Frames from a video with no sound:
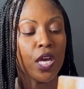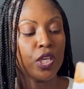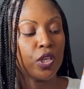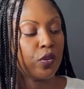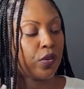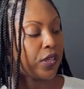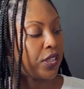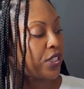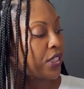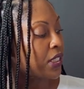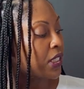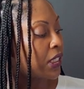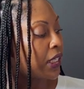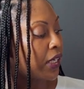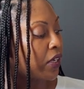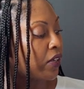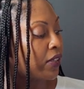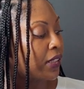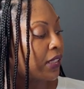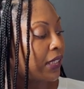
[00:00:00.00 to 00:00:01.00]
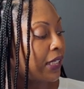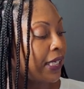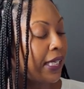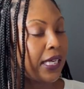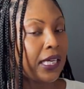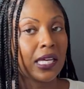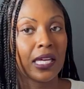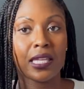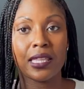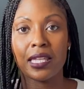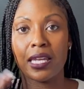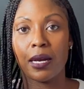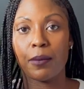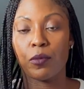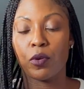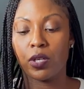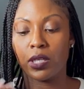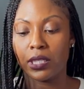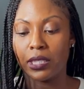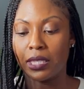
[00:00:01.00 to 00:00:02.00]
you can just click on the link that I'm
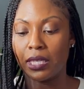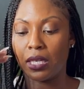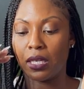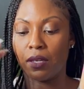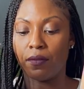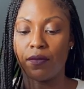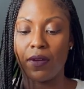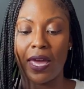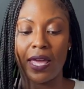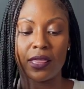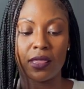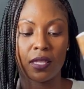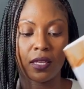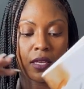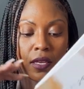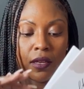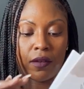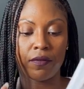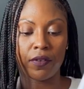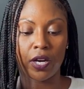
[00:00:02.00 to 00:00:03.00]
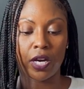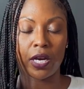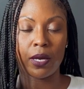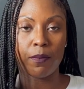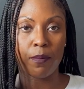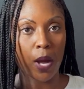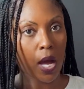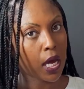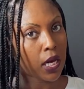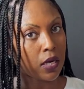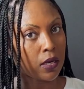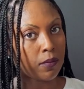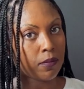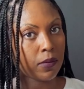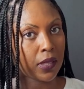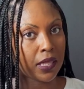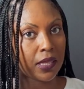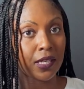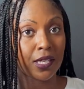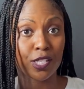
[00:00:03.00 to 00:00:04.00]
going to leave at the very bottom
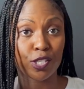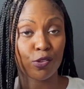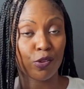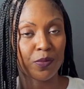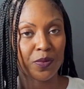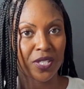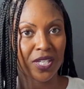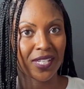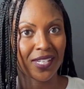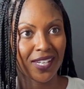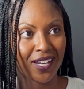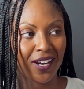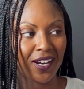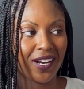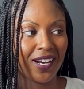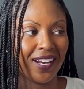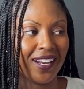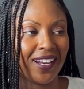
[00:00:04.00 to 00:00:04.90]
in the description here.